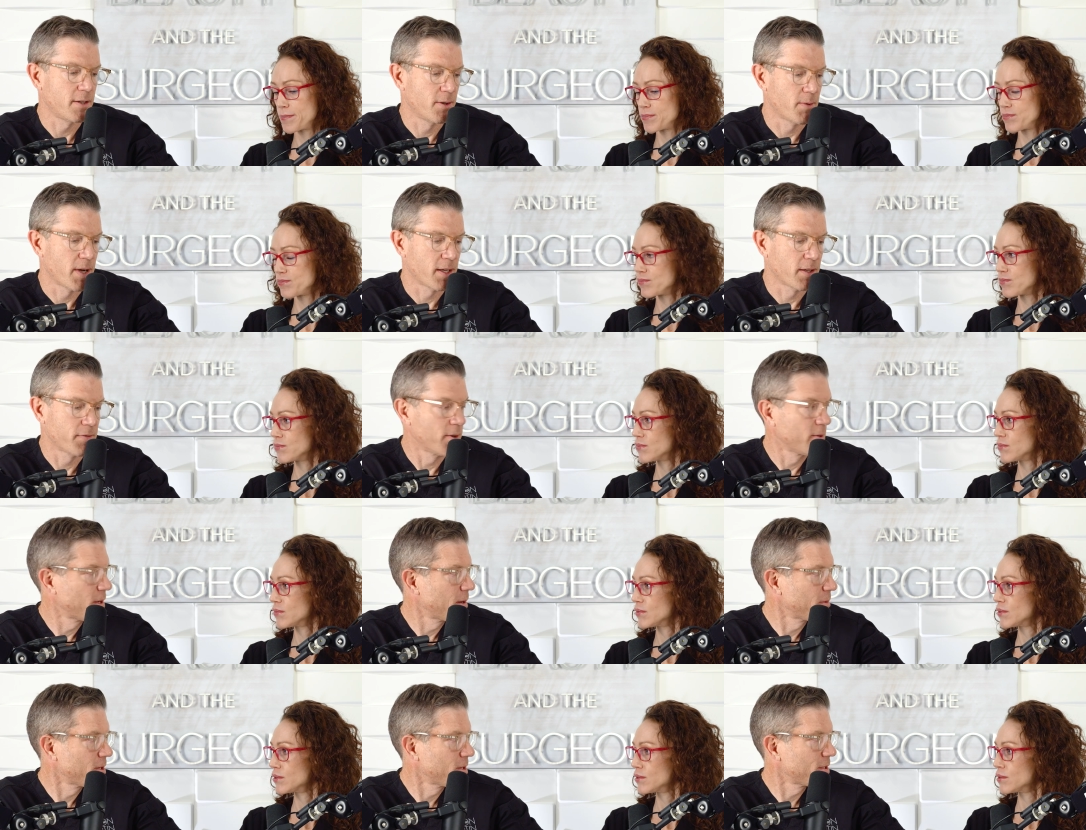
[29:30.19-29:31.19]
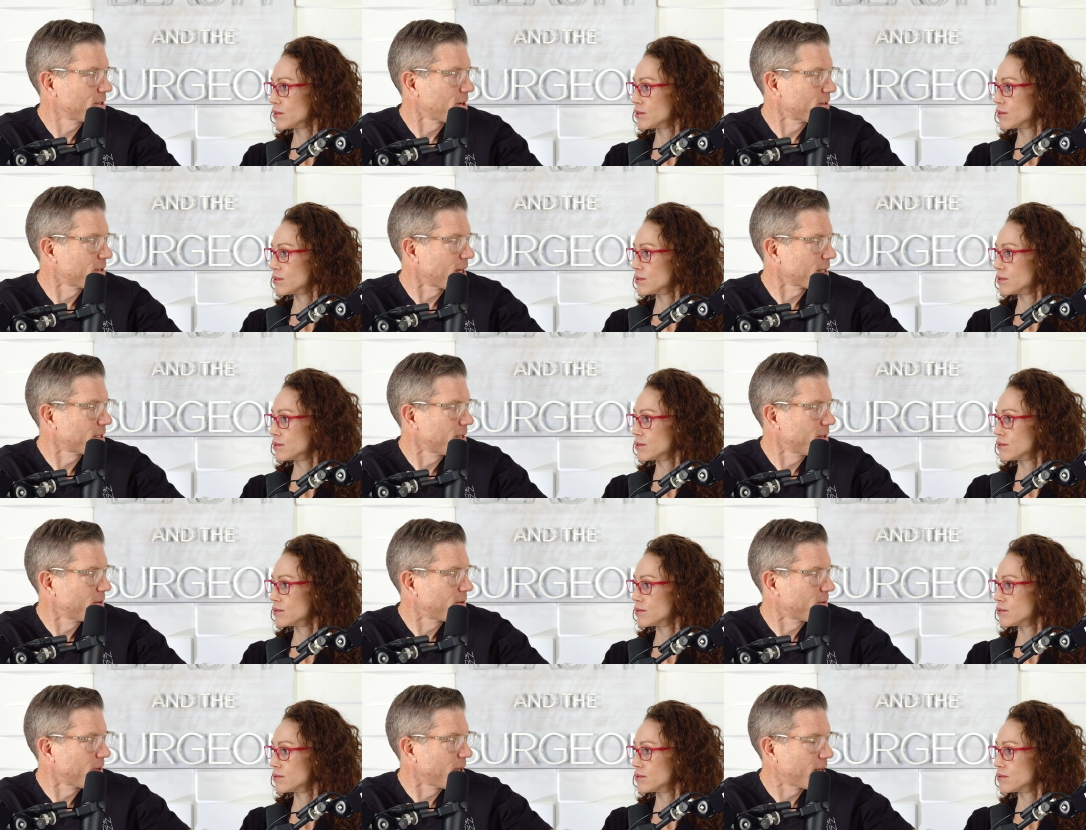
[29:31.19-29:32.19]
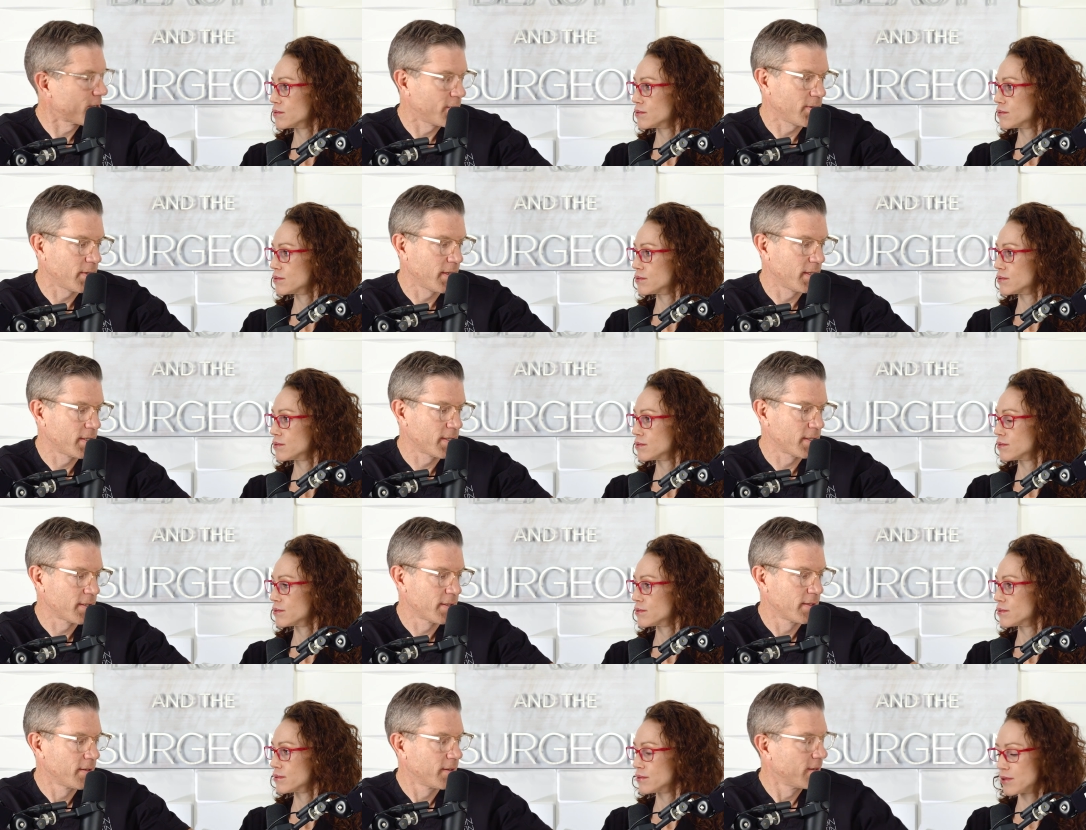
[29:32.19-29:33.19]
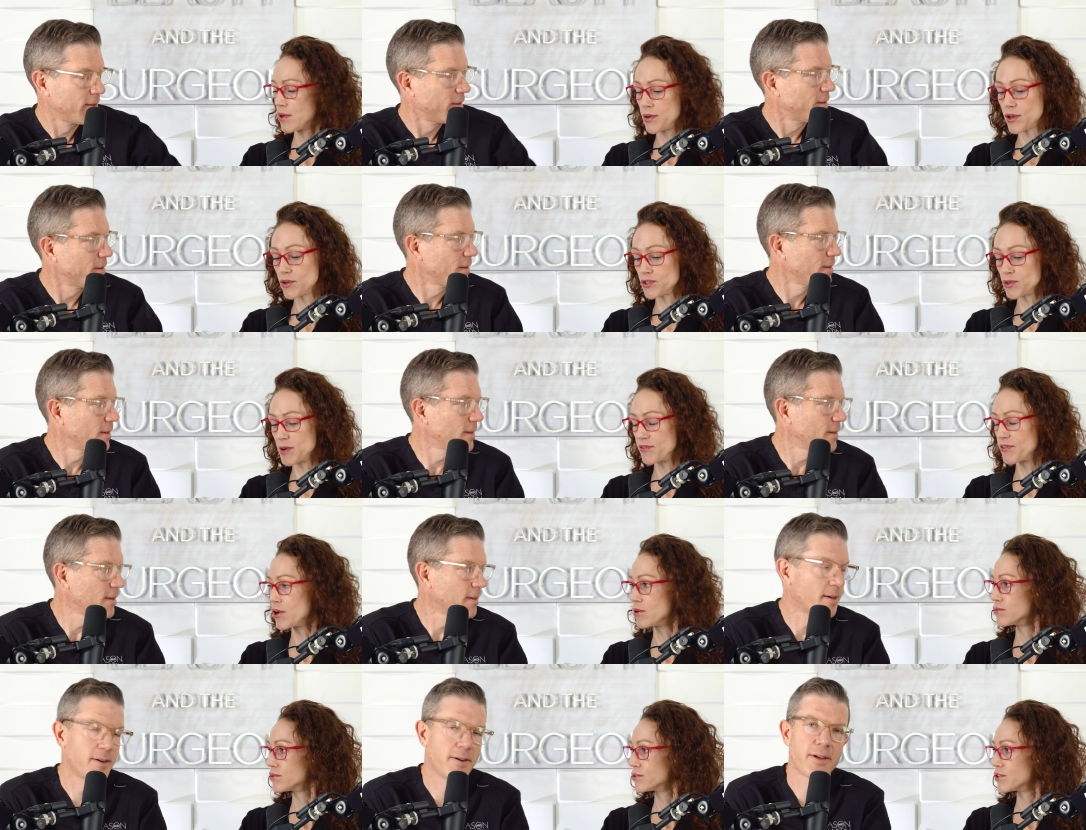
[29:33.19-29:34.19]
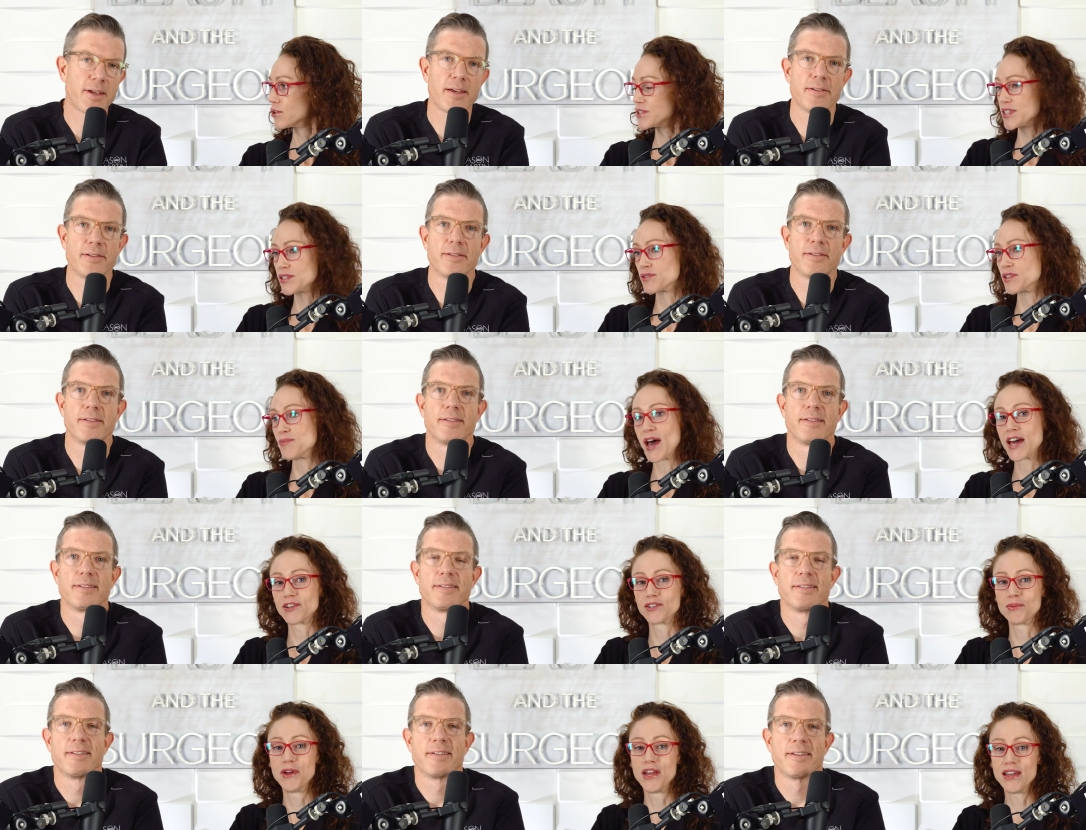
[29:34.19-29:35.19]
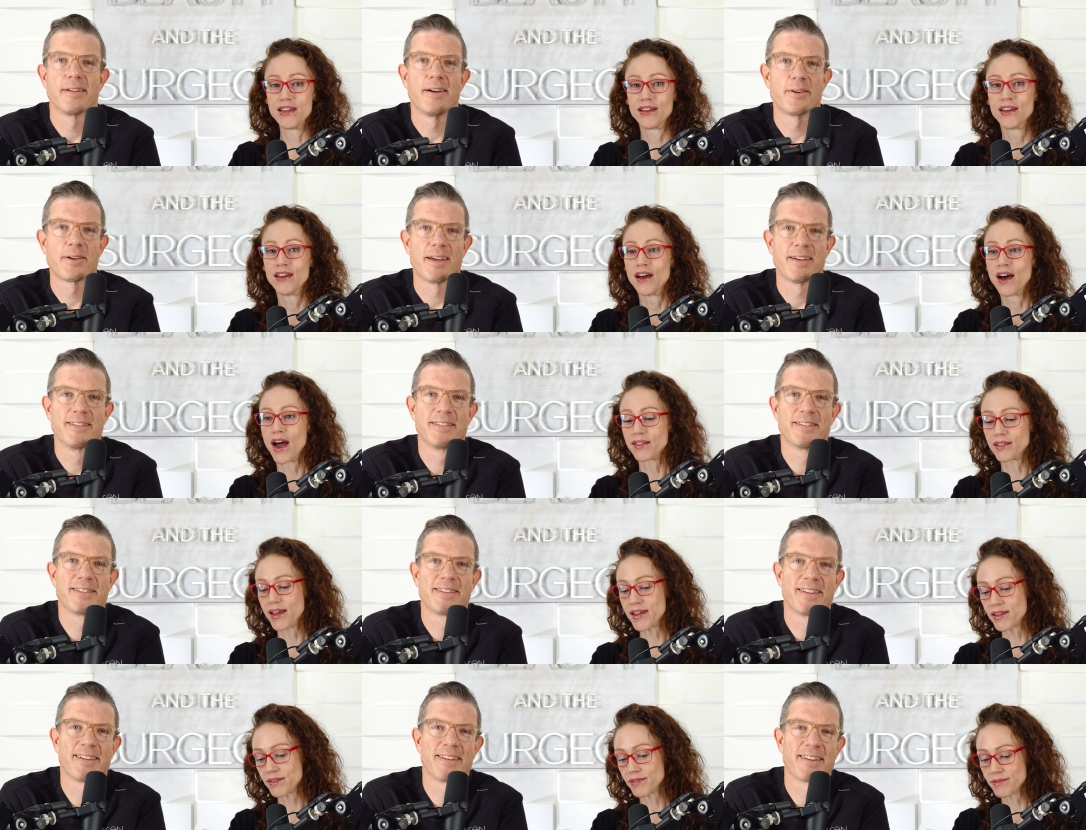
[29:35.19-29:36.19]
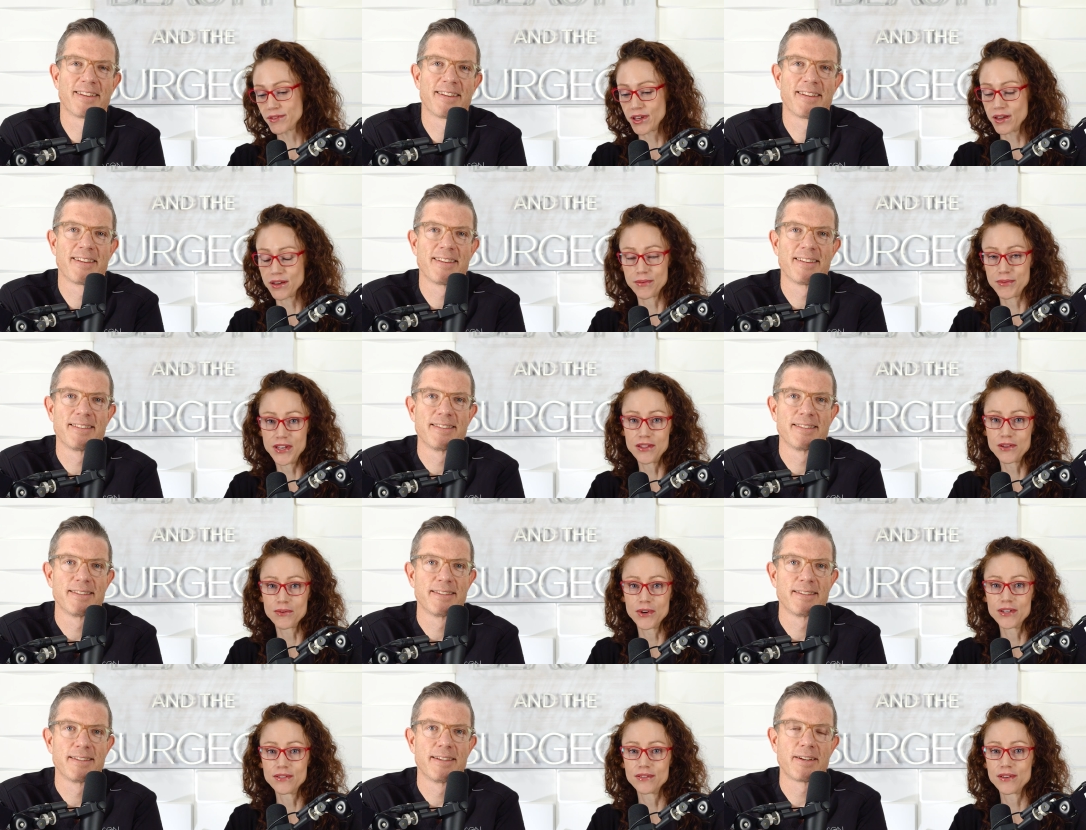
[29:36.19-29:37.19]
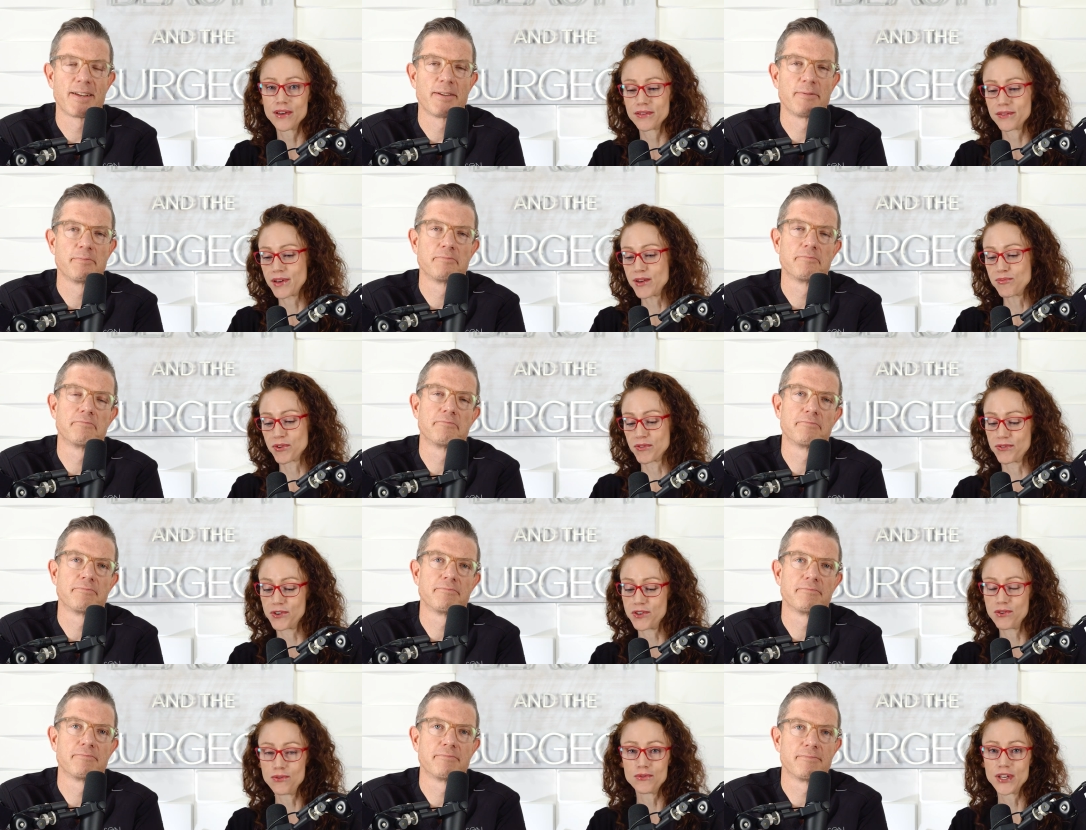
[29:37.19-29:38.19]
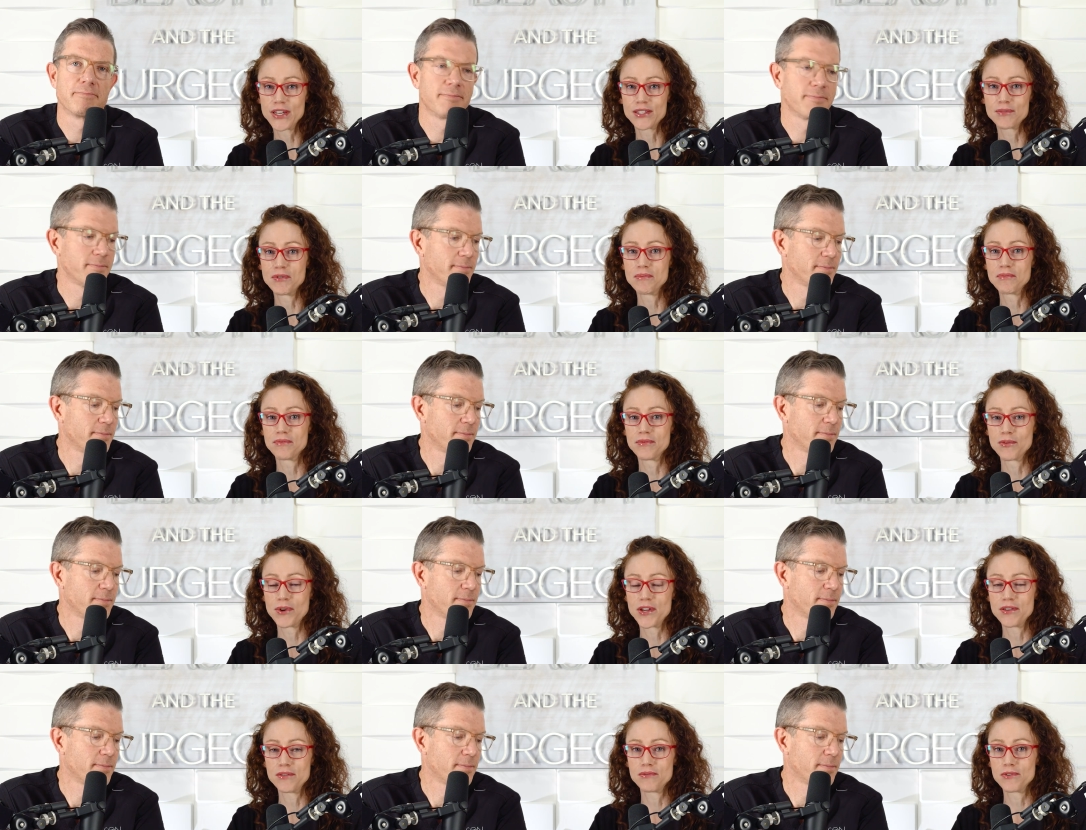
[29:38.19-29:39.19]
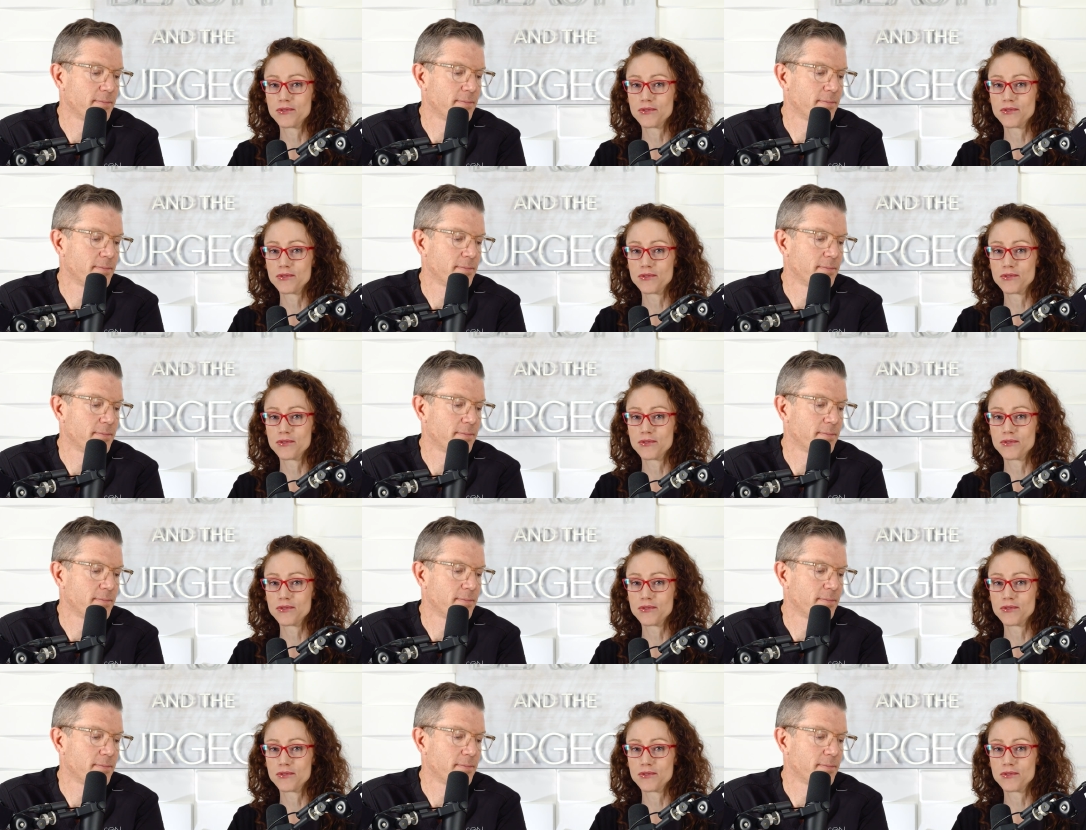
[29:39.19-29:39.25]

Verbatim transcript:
Speaker 1: of your regular phone number, and just start texting you through that? Do you? Is this?
Speaker 2: It goes to my phone, oh, okay. so it doesn't really matter to me. Okay. I like, yeah. I mean, either one. Okay. I'd prefer you text me the way you